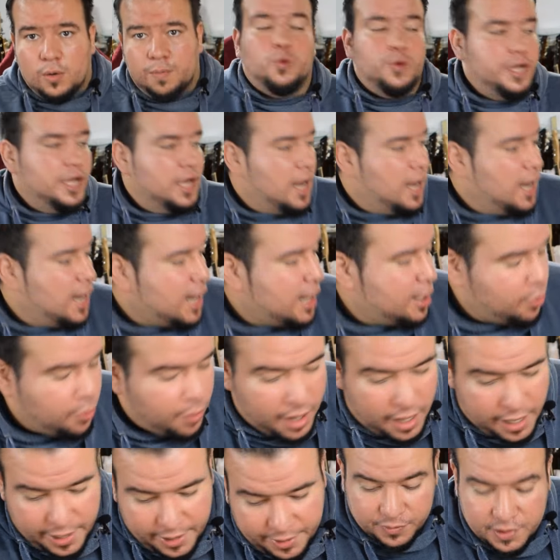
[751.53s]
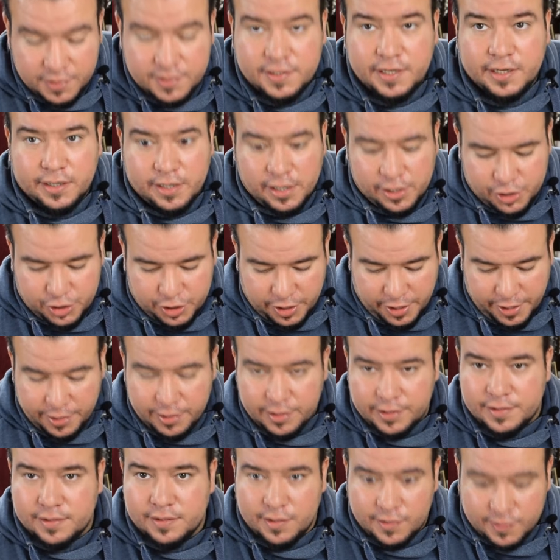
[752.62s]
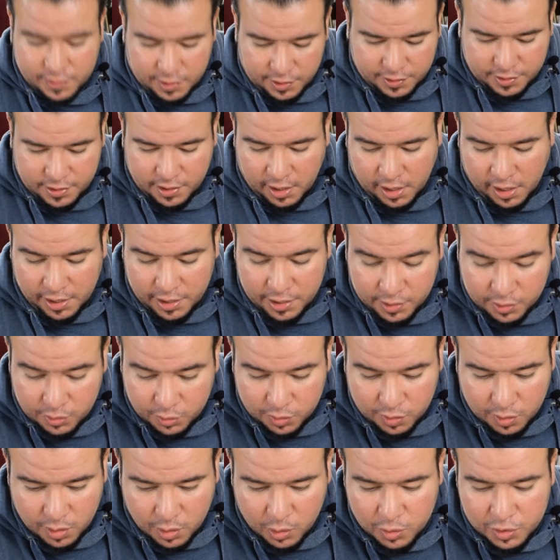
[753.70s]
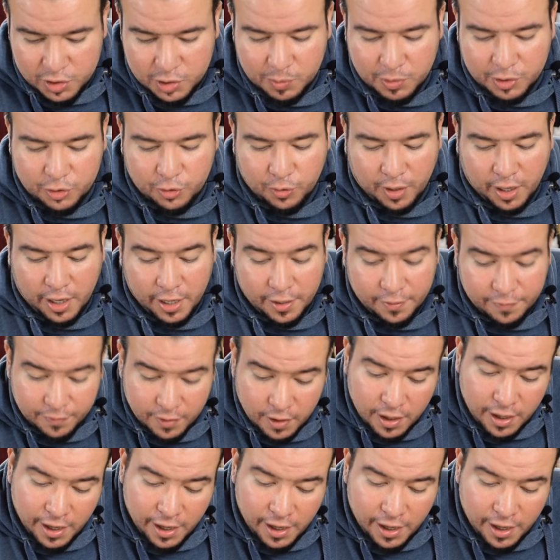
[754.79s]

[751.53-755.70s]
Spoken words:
We are right. The signal chain is this guitar into the ultimate drive,